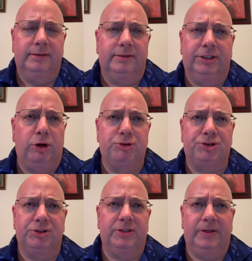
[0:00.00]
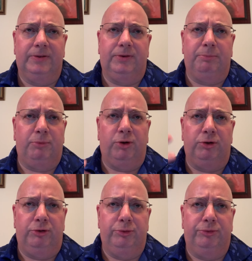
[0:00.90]
the notion that uh,
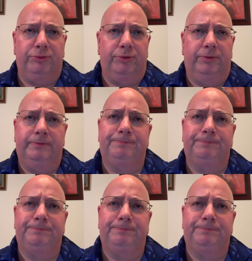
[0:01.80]
Martin Luther,